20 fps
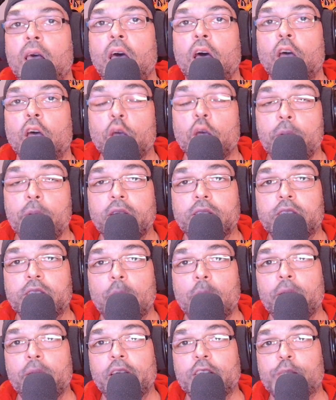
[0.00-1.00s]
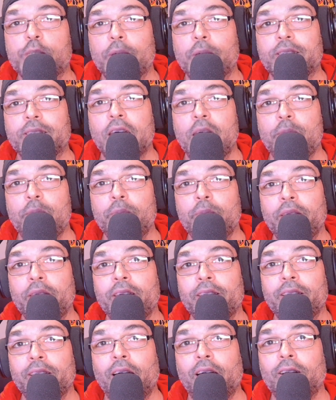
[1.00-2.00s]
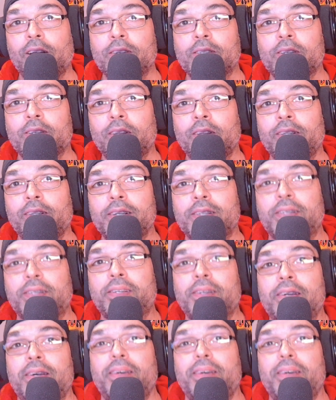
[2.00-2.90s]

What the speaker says: You mean to tell me they spent $10 million on this?